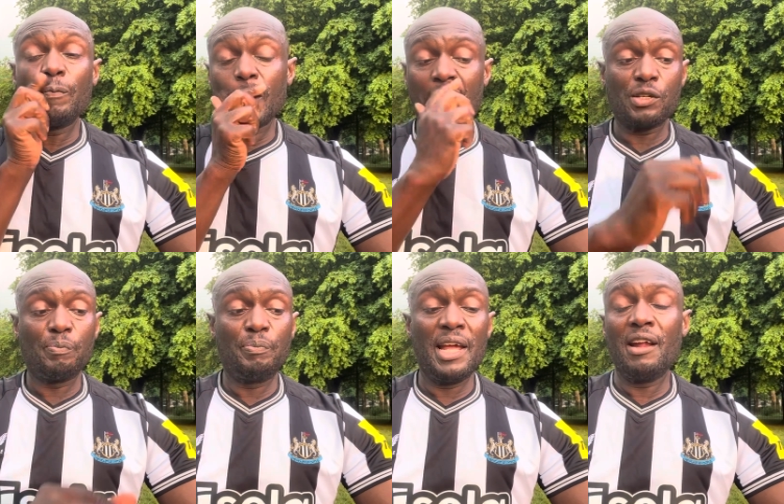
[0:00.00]
that's a
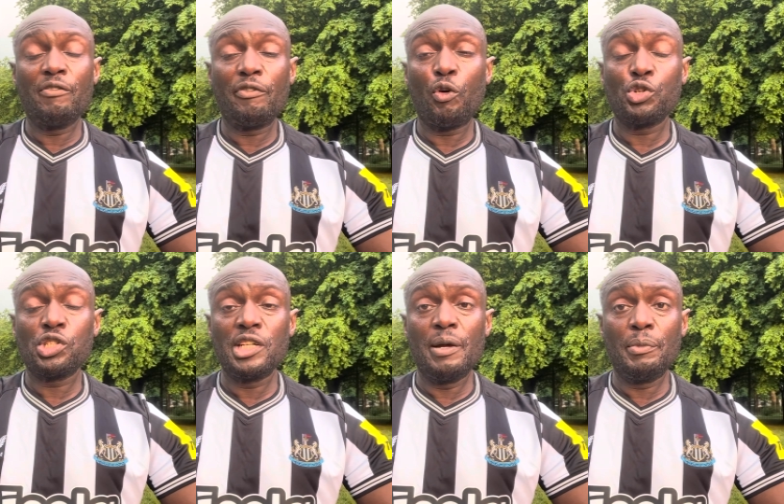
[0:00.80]
bit of a false
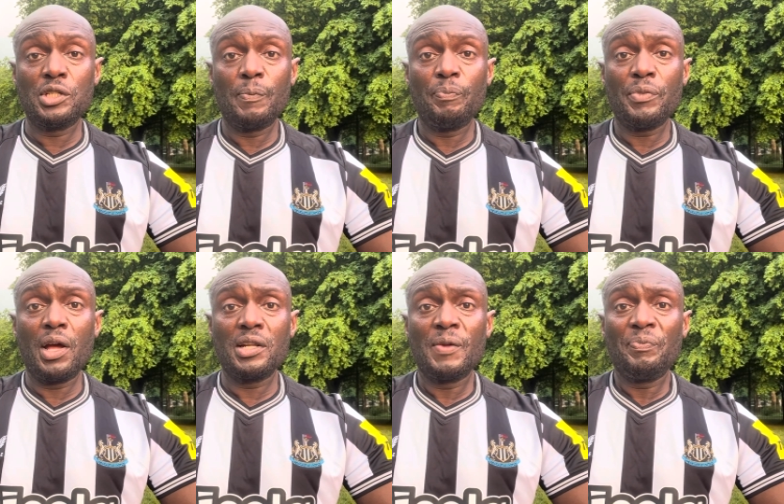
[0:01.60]
statement
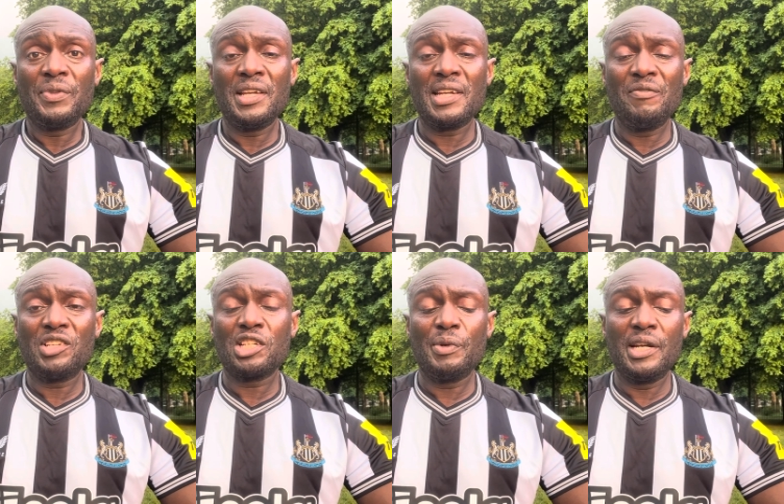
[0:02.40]
that he came
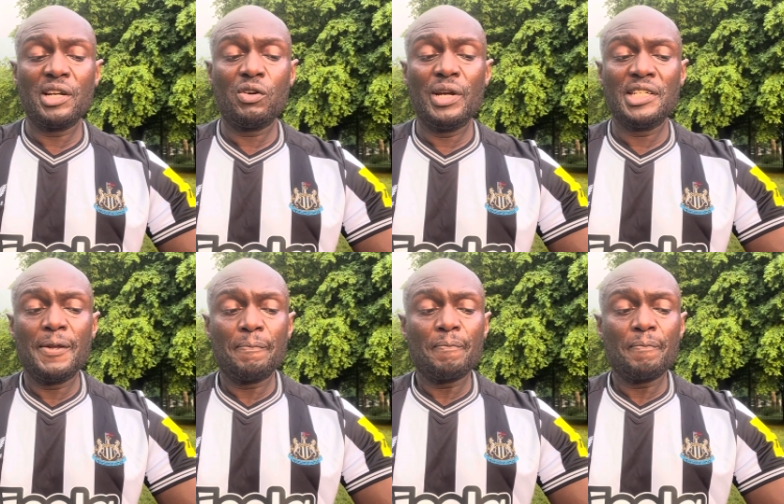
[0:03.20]
6 million quid